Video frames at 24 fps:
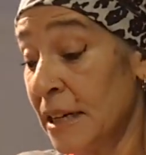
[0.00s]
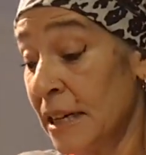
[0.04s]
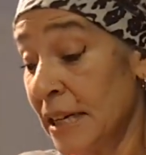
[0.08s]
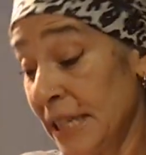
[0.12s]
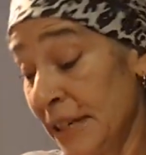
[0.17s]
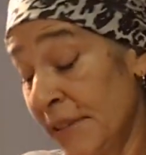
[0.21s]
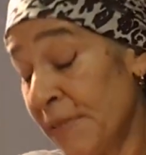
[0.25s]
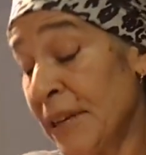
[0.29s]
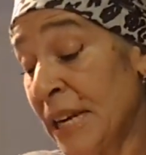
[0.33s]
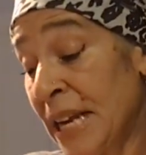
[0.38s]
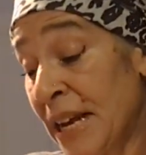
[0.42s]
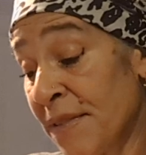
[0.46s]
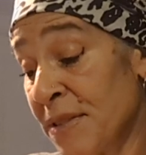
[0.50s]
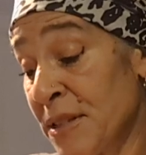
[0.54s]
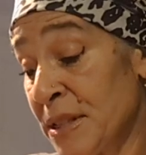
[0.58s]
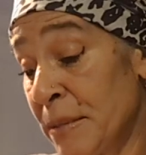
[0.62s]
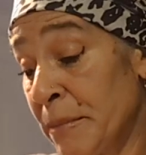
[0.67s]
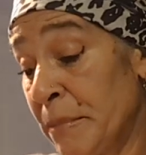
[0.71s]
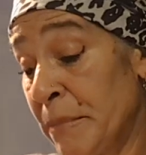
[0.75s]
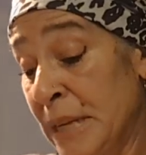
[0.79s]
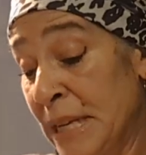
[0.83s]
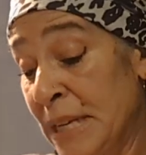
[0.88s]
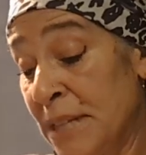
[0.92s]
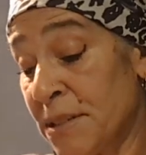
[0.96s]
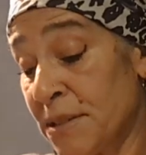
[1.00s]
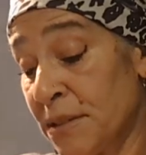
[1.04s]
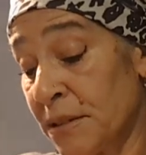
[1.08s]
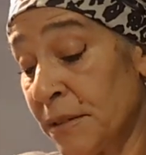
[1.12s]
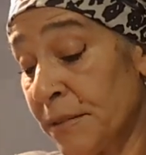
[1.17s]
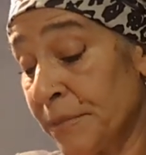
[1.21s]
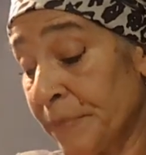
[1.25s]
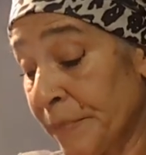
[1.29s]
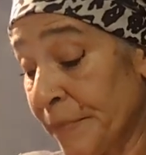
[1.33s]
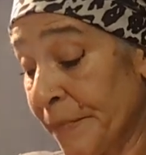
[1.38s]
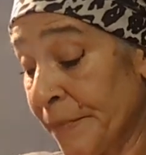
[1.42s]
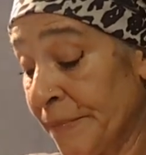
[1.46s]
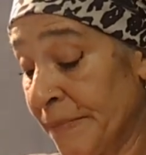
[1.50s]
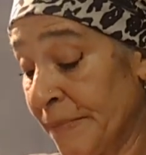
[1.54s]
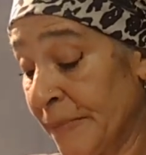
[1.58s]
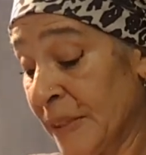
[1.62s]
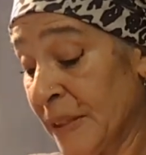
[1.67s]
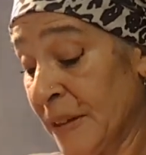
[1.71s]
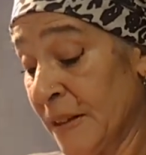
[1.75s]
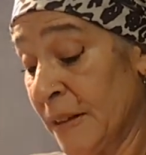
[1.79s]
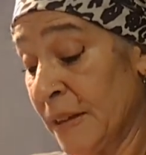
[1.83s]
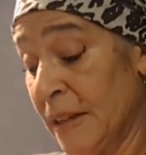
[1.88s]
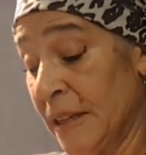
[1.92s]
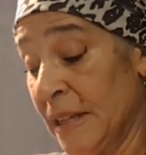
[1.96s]
I even have some basil,
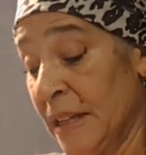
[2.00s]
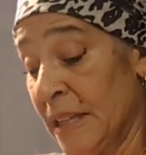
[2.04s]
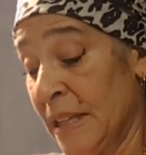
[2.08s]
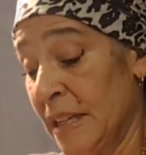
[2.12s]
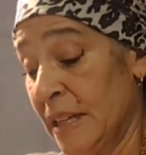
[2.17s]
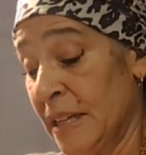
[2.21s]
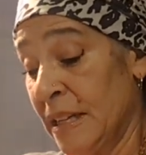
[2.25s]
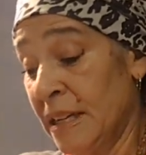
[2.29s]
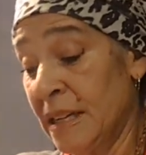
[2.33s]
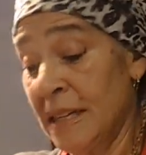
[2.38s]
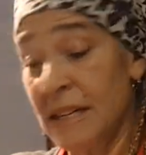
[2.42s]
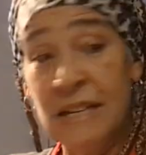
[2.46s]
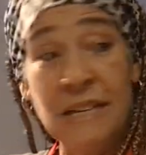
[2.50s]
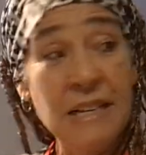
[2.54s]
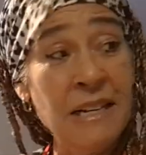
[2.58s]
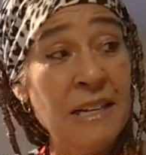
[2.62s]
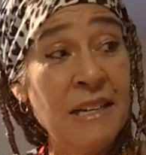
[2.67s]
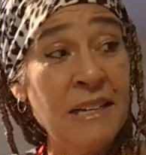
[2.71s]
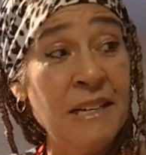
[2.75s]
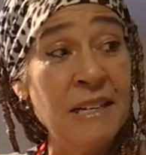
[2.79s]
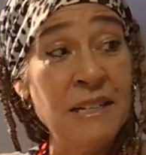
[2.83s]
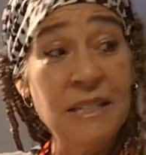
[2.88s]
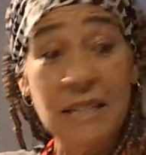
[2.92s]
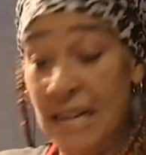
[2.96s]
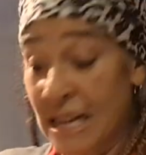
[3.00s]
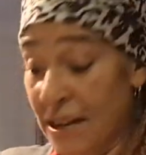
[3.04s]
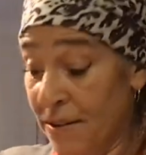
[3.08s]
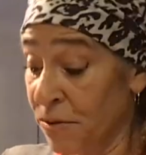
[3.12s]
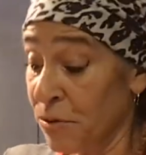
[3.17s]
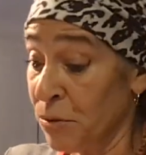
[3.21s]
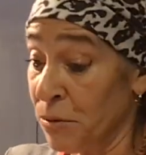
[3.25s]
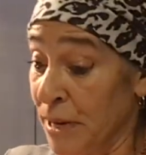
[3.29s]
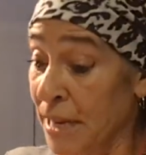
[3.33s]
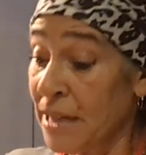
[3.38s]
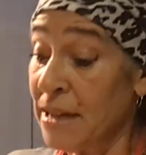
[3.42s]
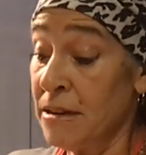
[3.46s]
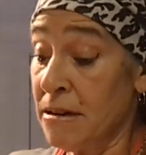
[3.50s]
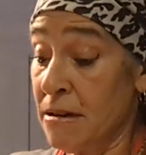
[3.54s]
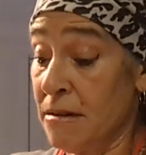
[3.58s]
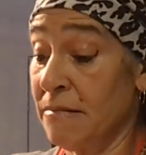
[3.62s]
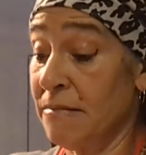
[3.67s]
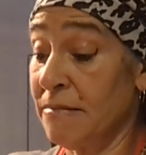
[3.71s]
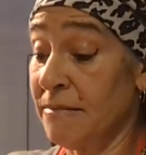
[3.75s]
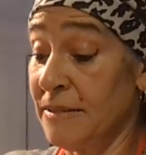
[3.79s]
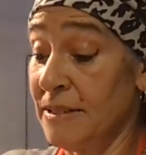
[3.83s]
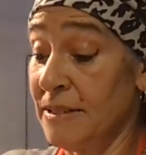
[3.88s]
and I have oregano.